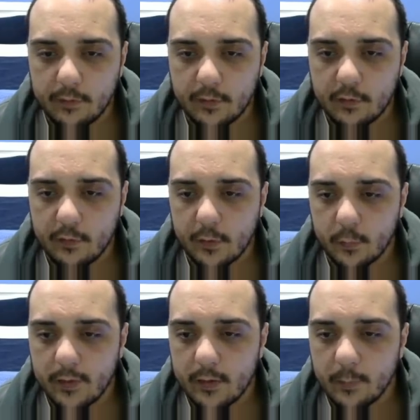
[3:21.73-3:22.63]
so you're just going
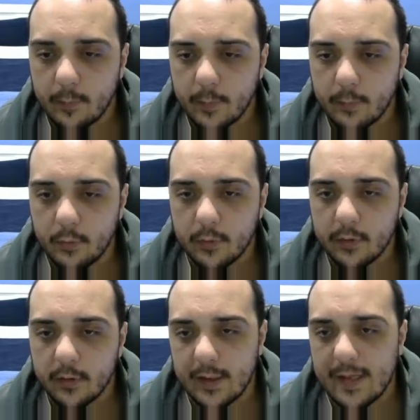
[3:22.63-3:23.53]
to run in and pop your blue one.